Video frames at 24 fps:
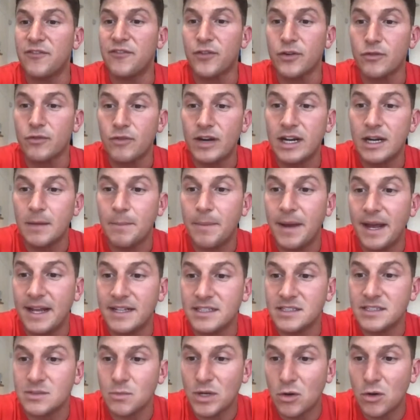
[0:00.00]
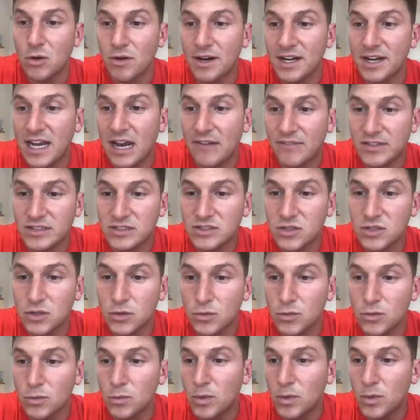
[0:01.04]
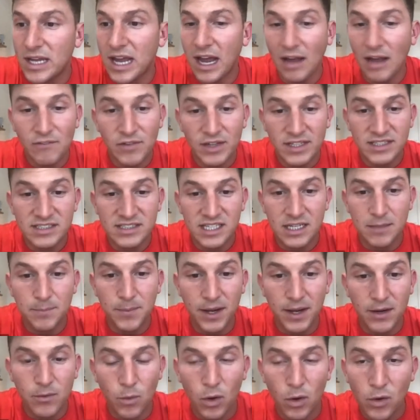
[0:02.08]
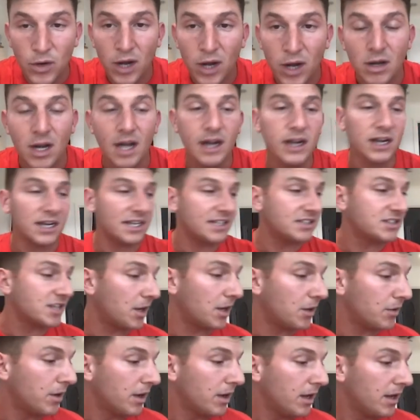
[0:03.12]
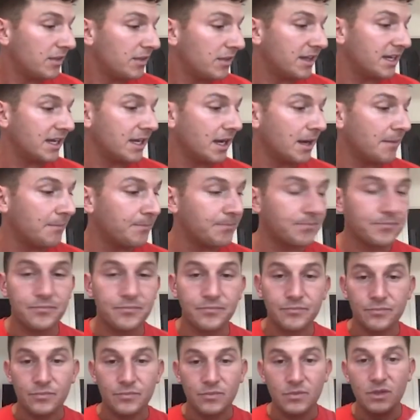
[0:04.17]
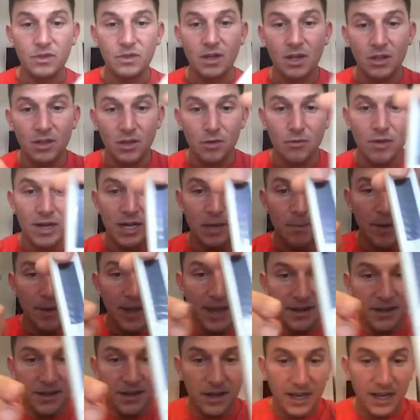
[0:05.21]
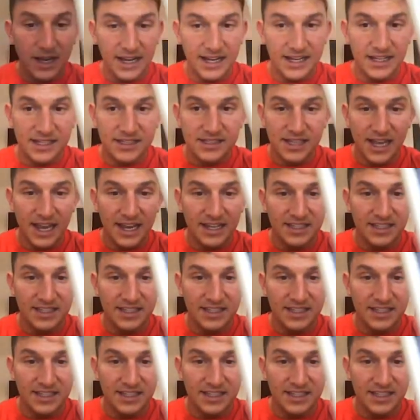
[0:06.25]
reader pens we already have in school? We have a C pen. Well, no, luckily. So the reader pen is a C